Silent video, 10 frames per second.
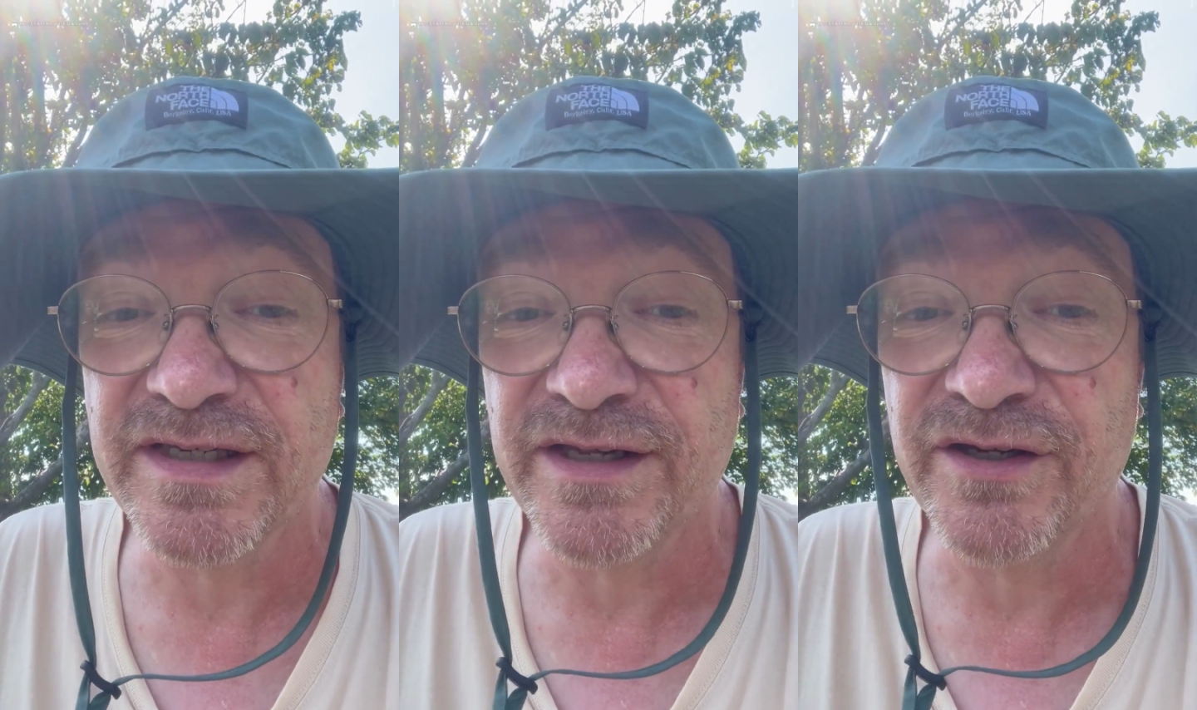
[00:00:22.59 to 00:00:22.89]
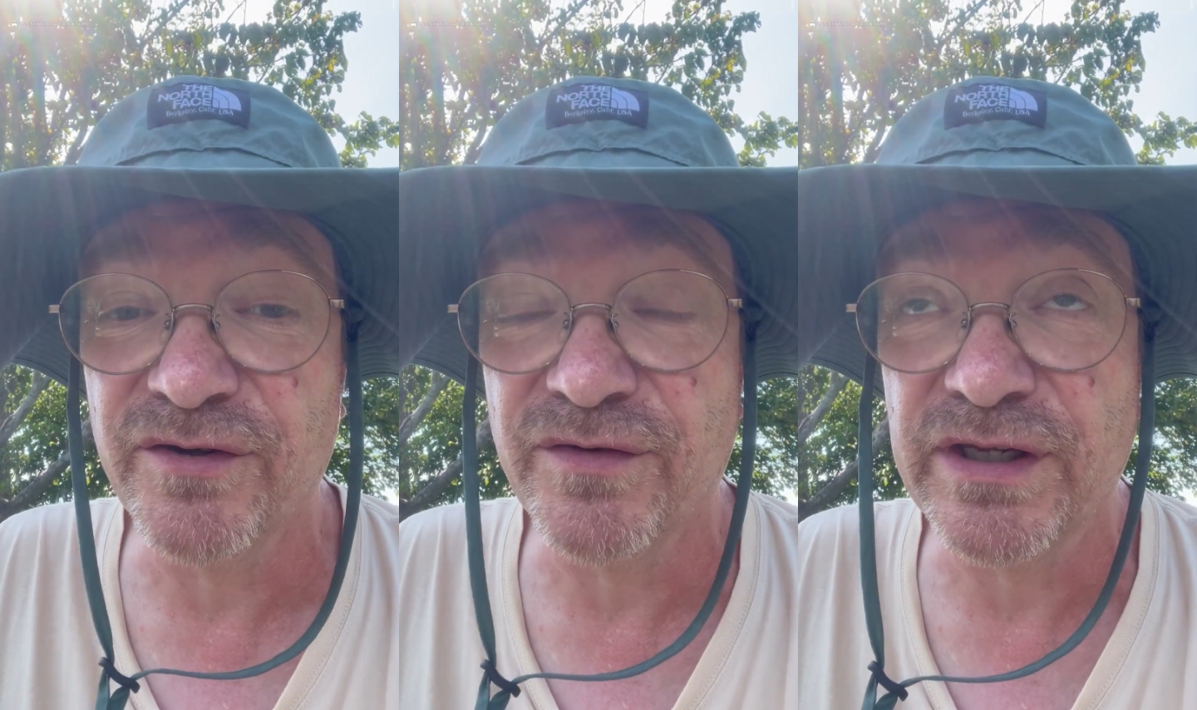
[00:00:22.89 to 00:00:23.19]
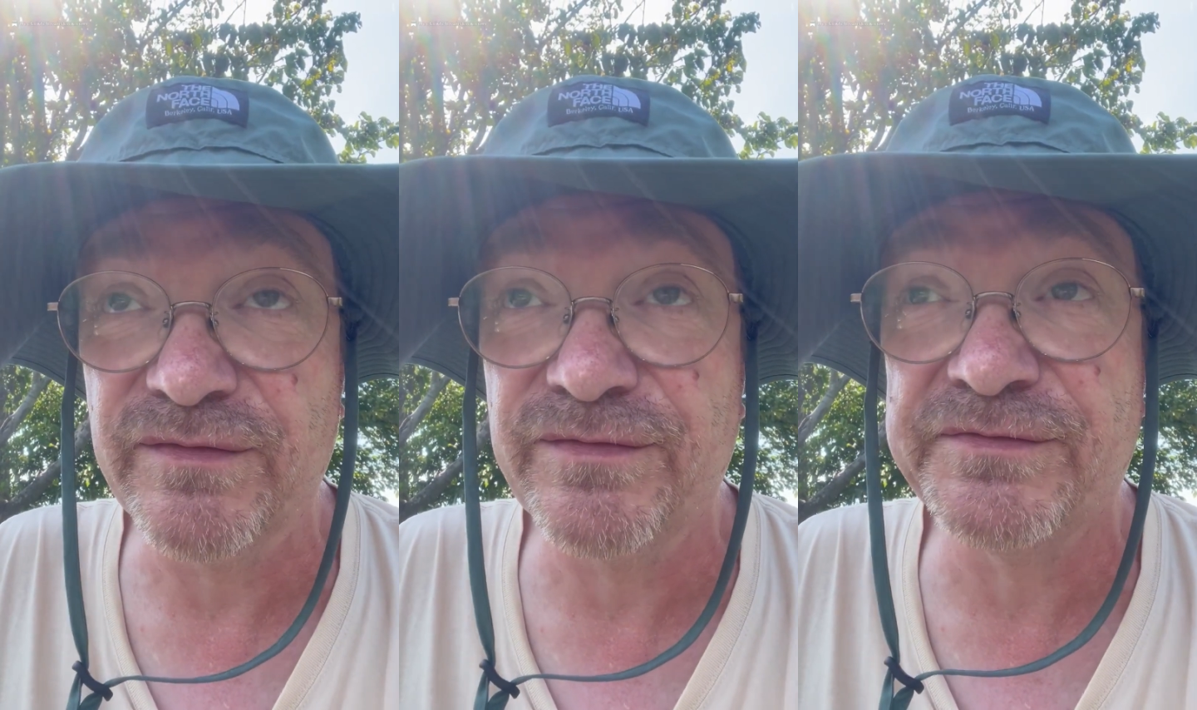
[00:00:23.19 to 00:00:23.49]
tell you
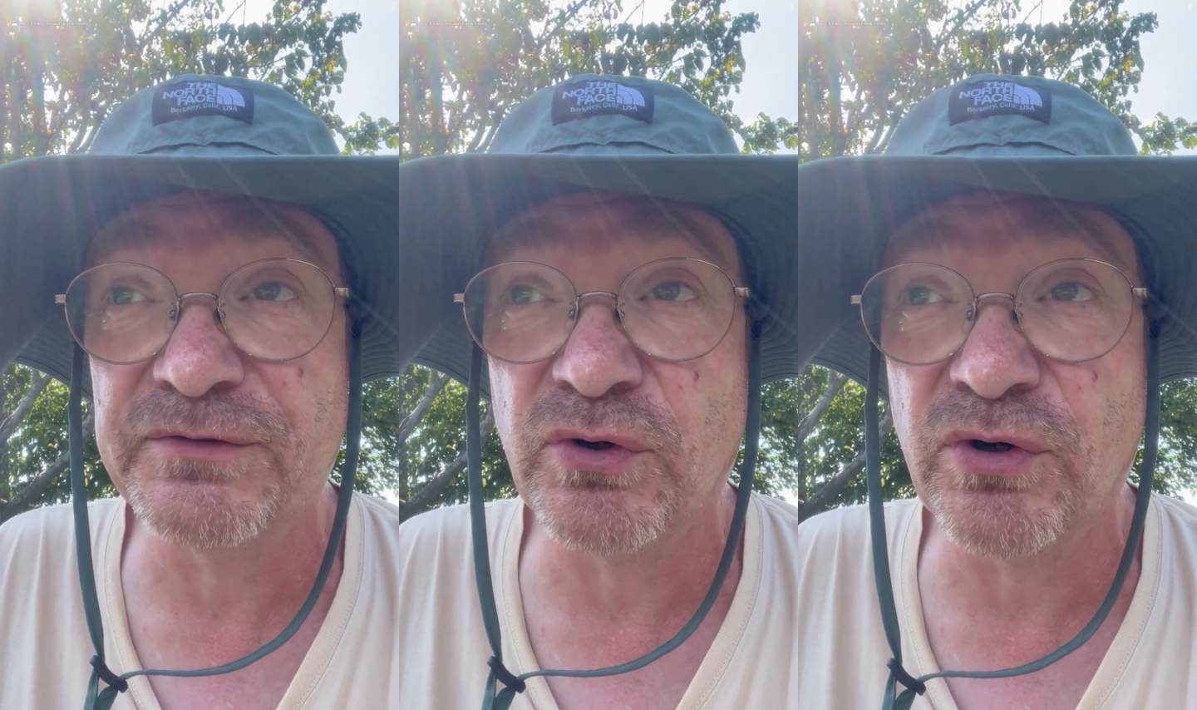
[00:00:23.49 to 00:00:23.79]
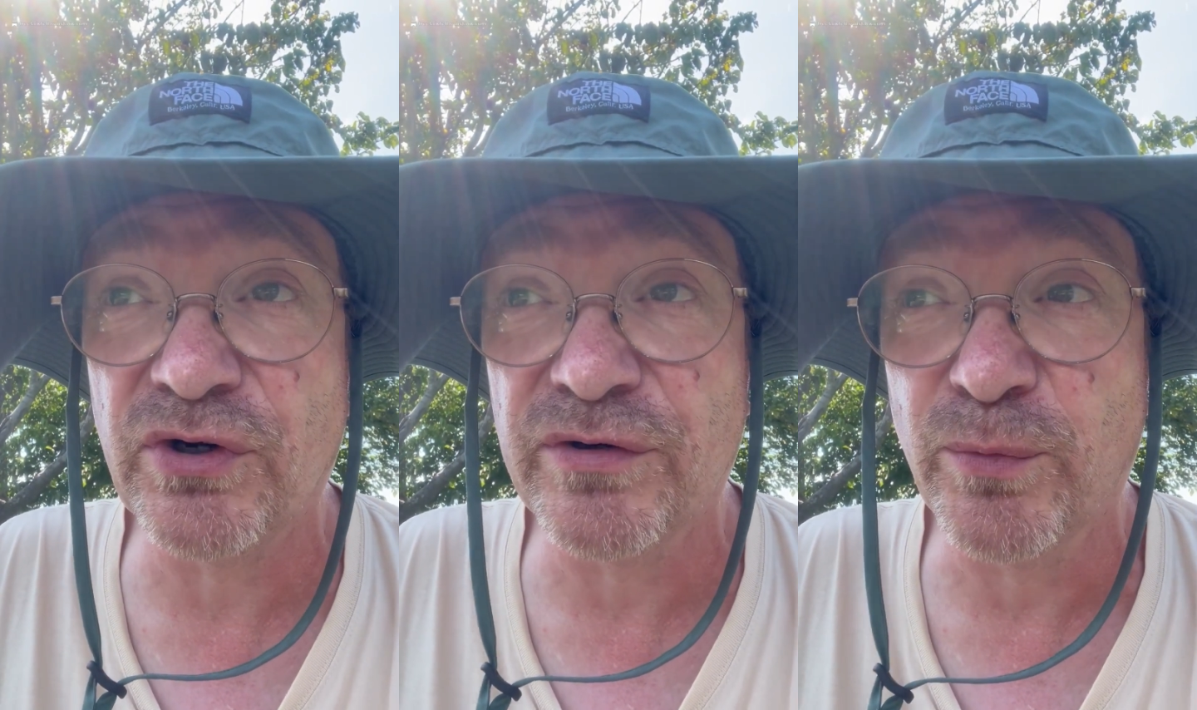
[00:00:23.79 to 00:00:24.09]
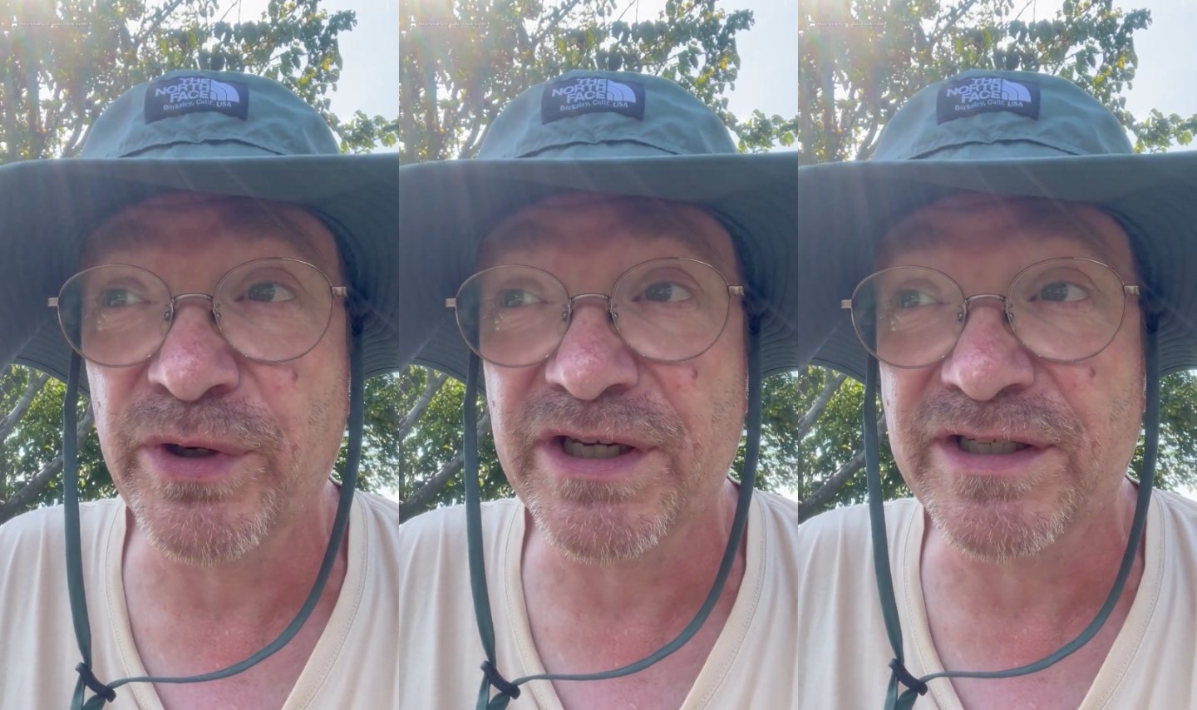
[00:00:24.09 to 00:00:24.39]
the
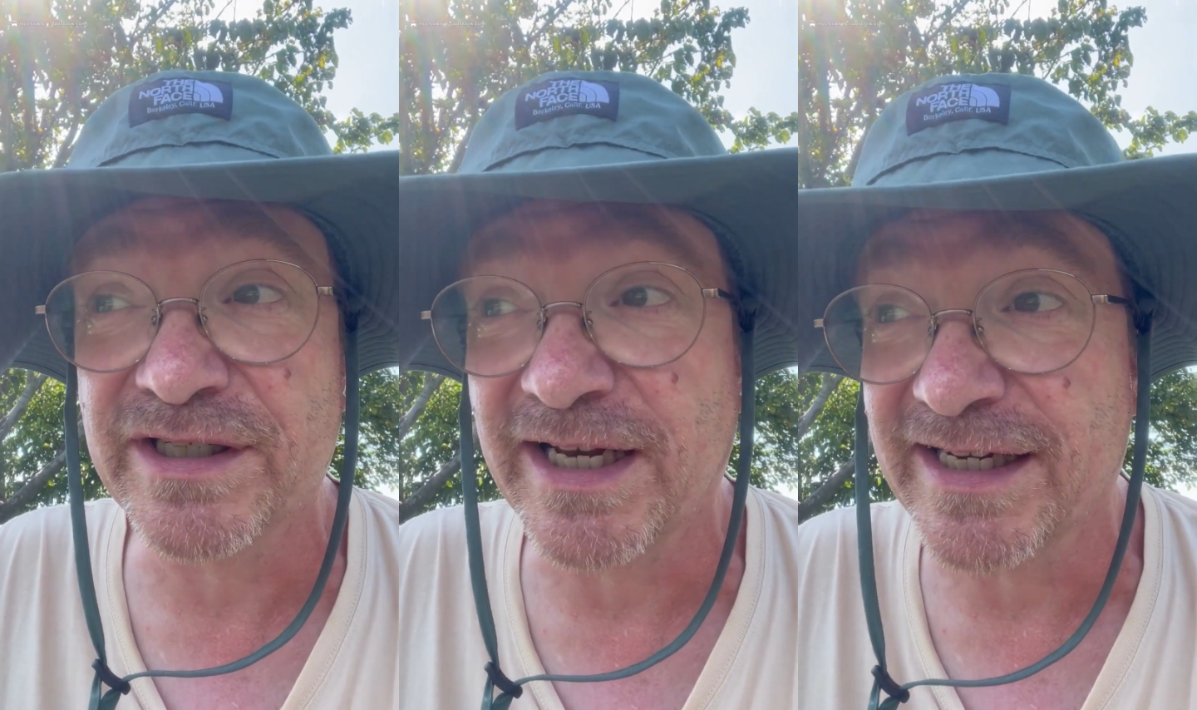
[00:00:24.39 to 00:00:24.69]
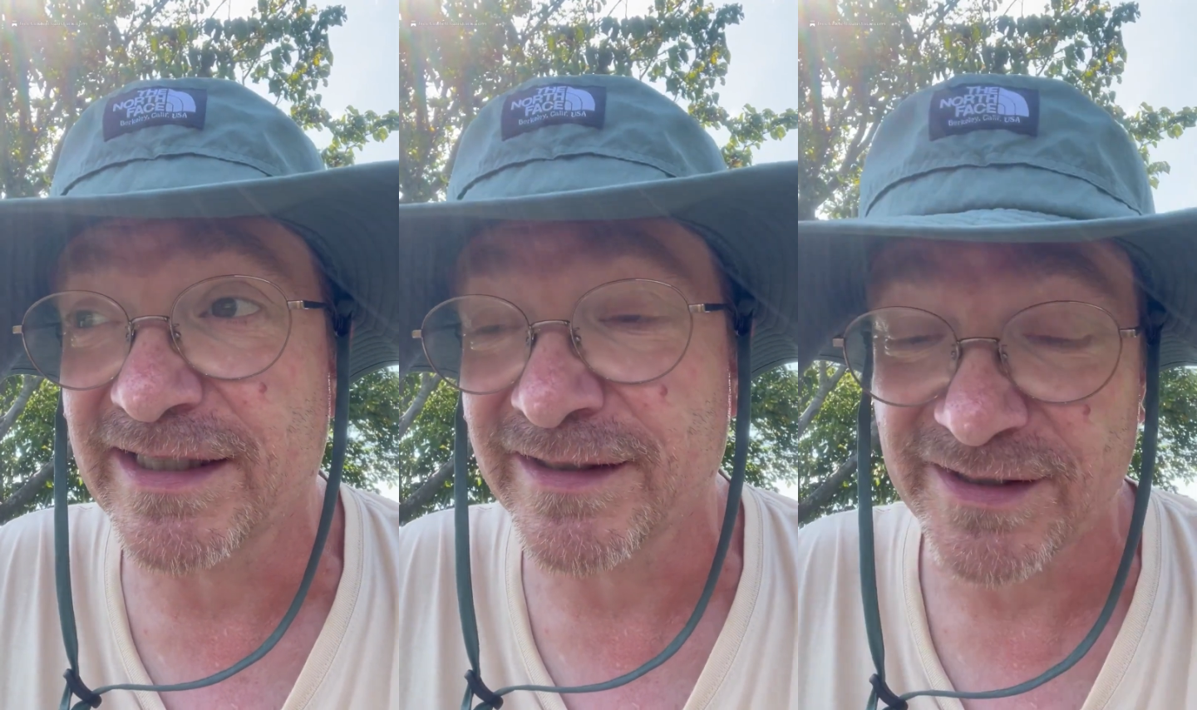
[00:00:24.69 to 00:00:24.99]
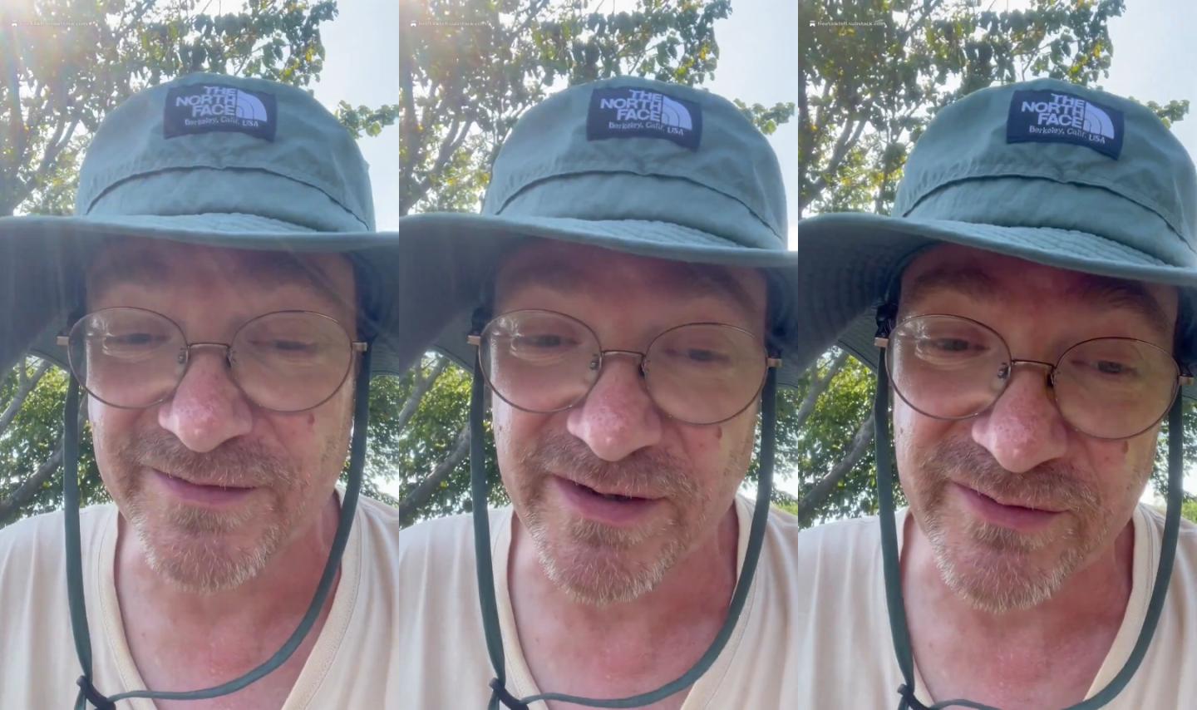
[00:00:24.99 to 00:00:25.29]
4 weirdest
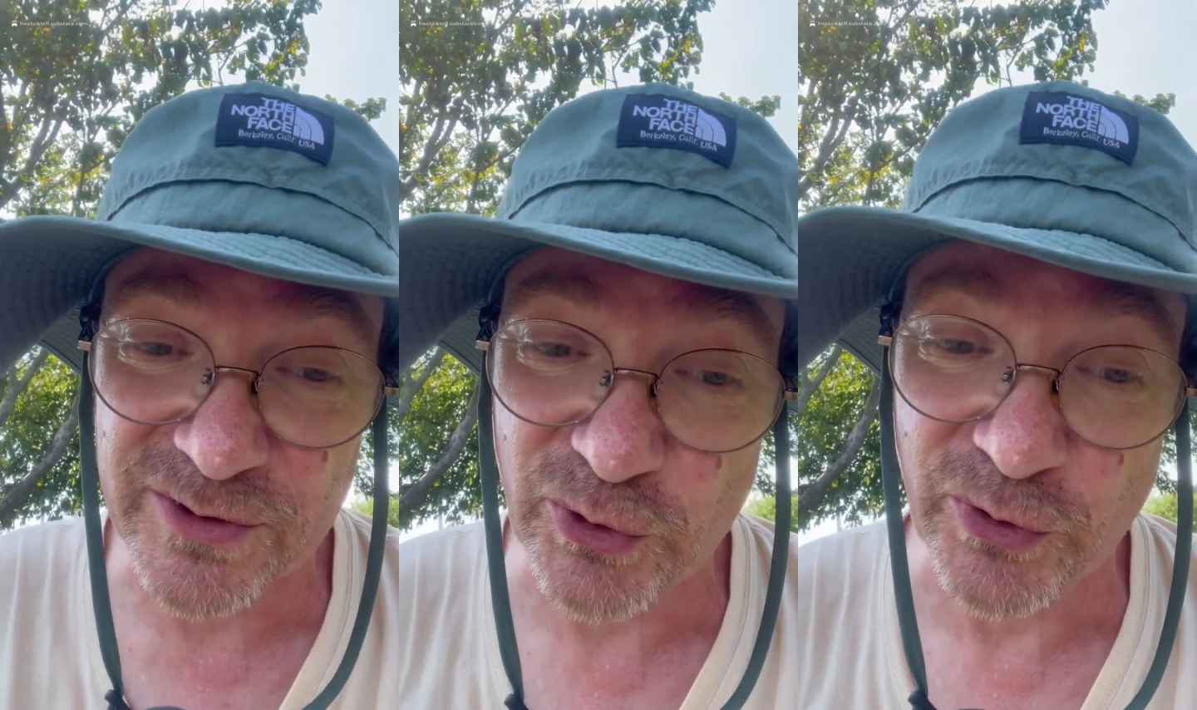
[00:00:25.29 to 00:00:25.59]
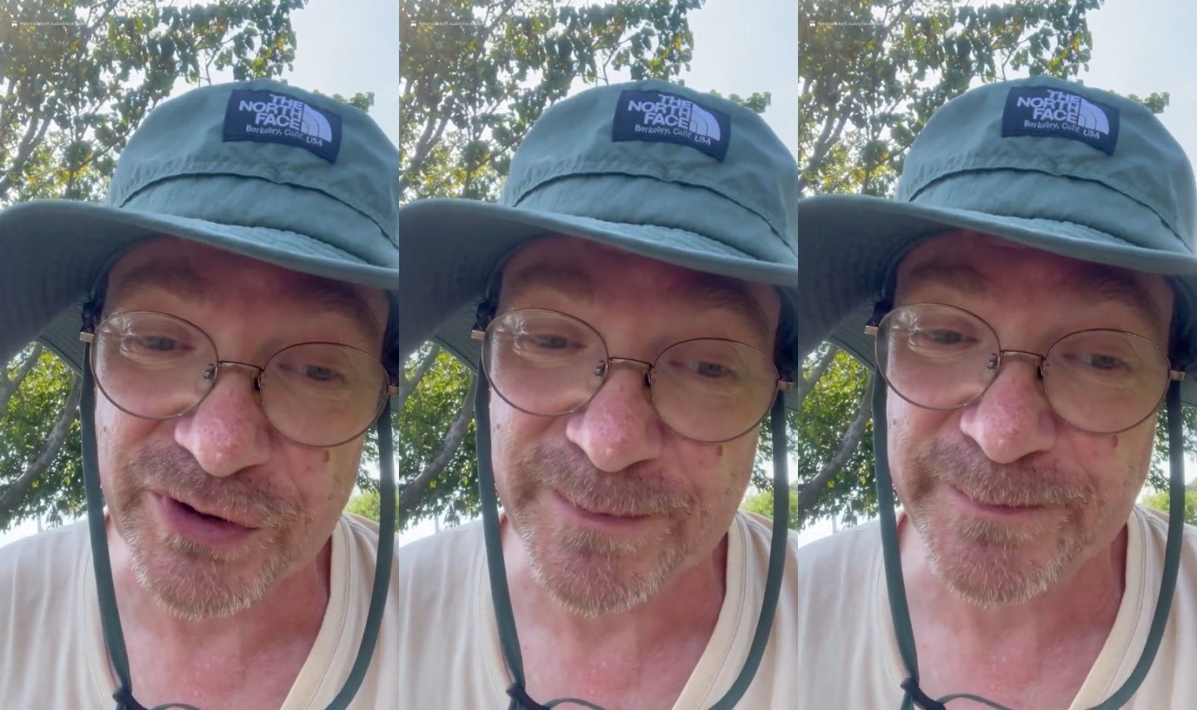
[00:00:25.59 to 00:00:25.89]
lessons I've ever taught.